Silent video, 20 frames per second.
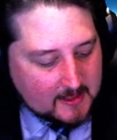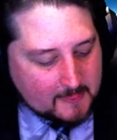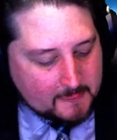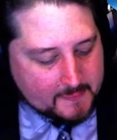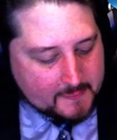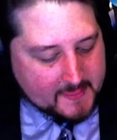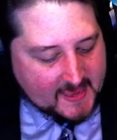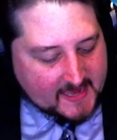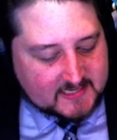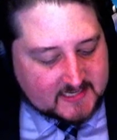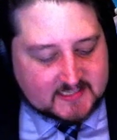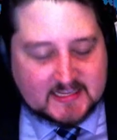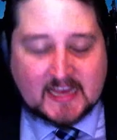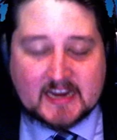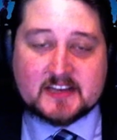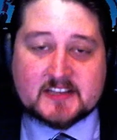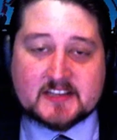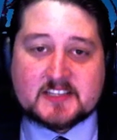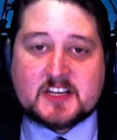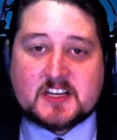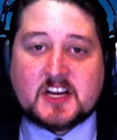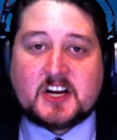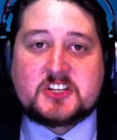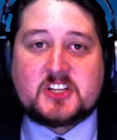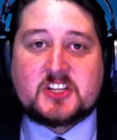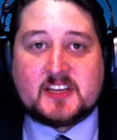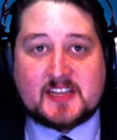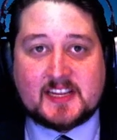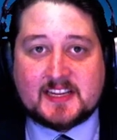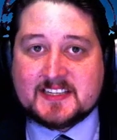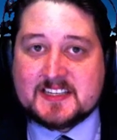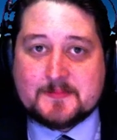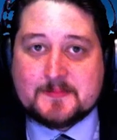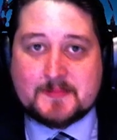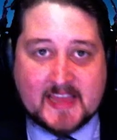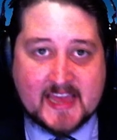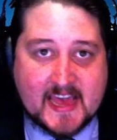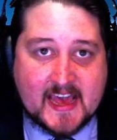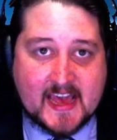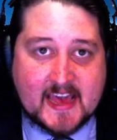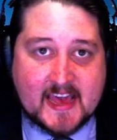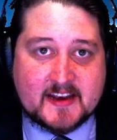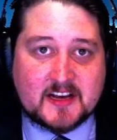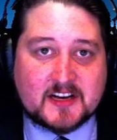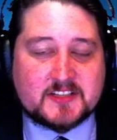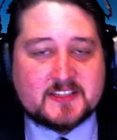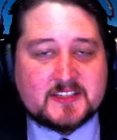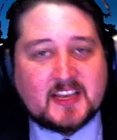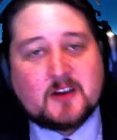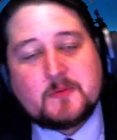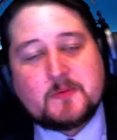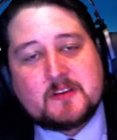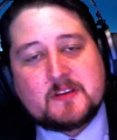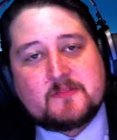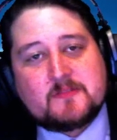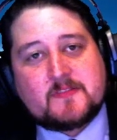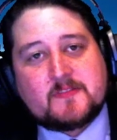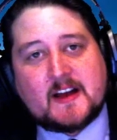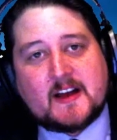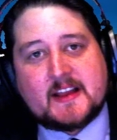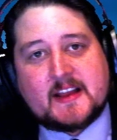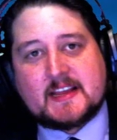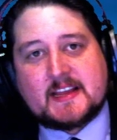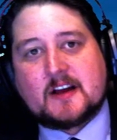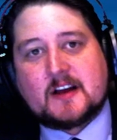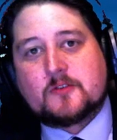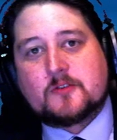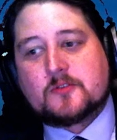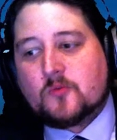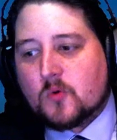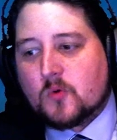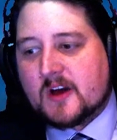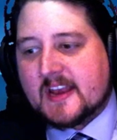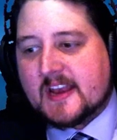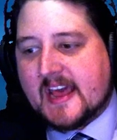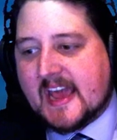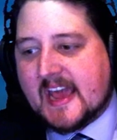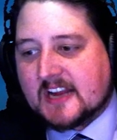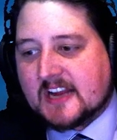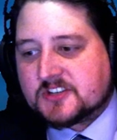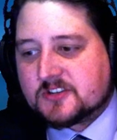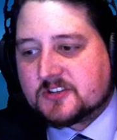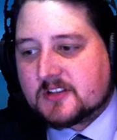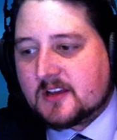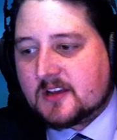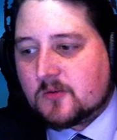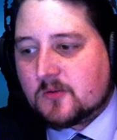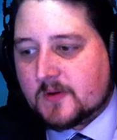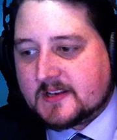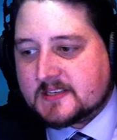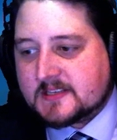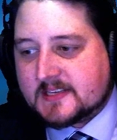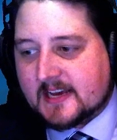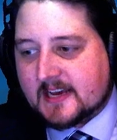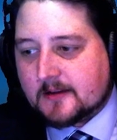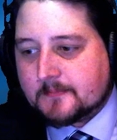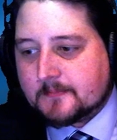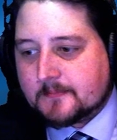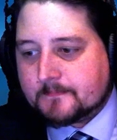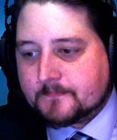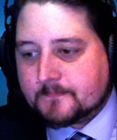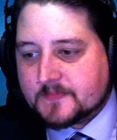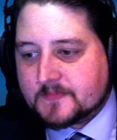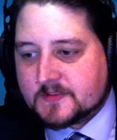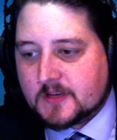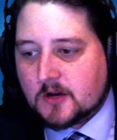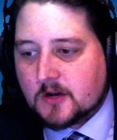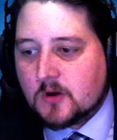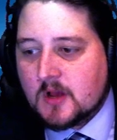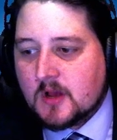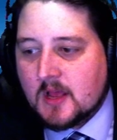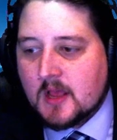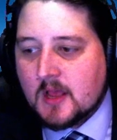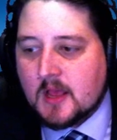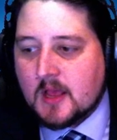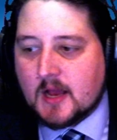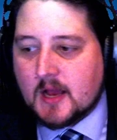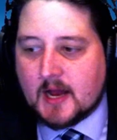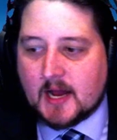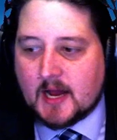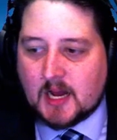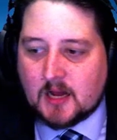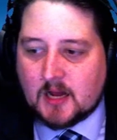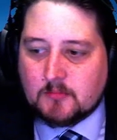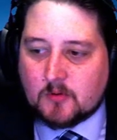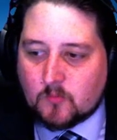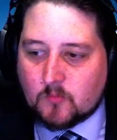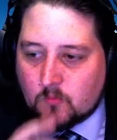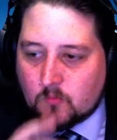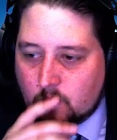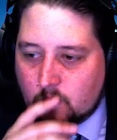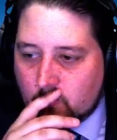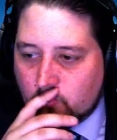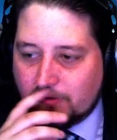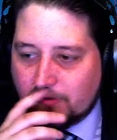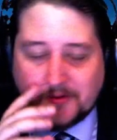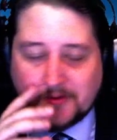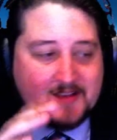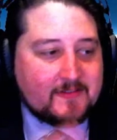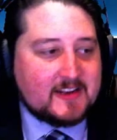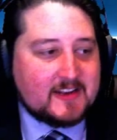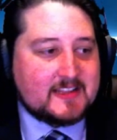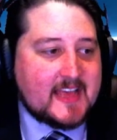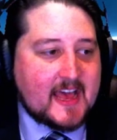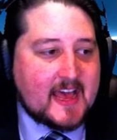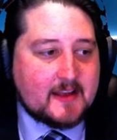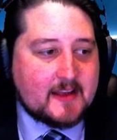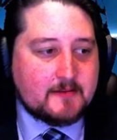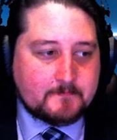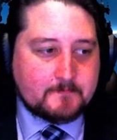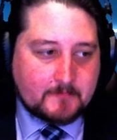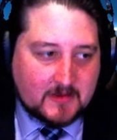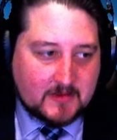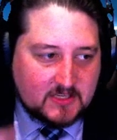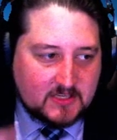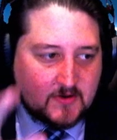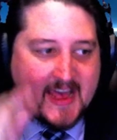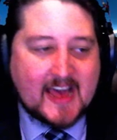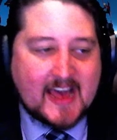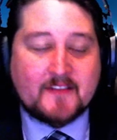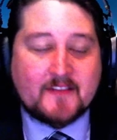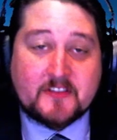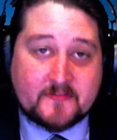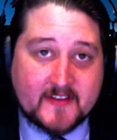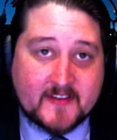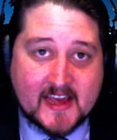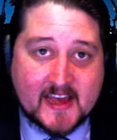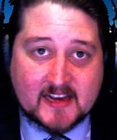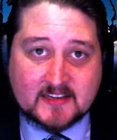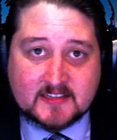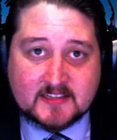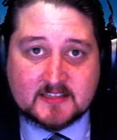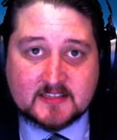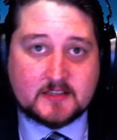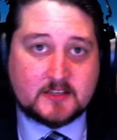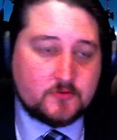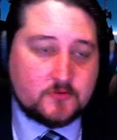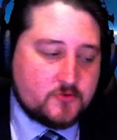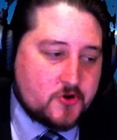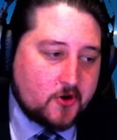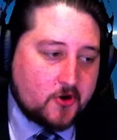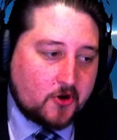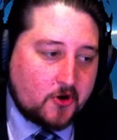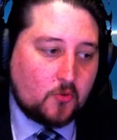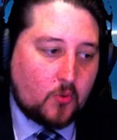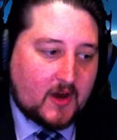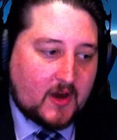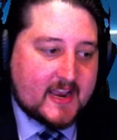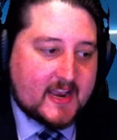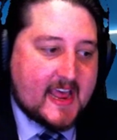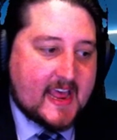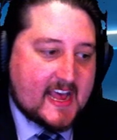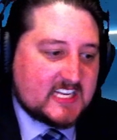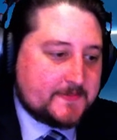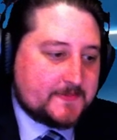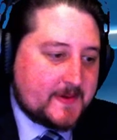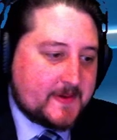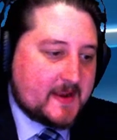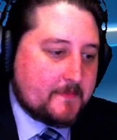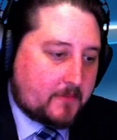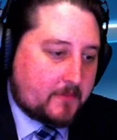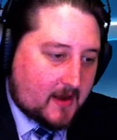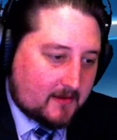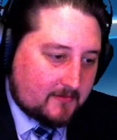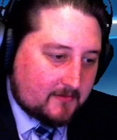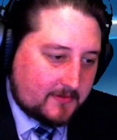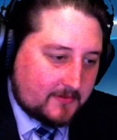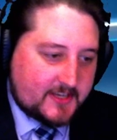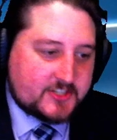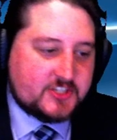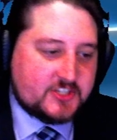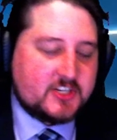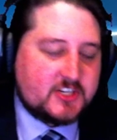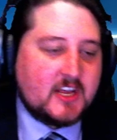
that is not a discussion that needs to be had until we find out what actually went down. So um, we'll leave it at that. You have the facts. You know what has been published.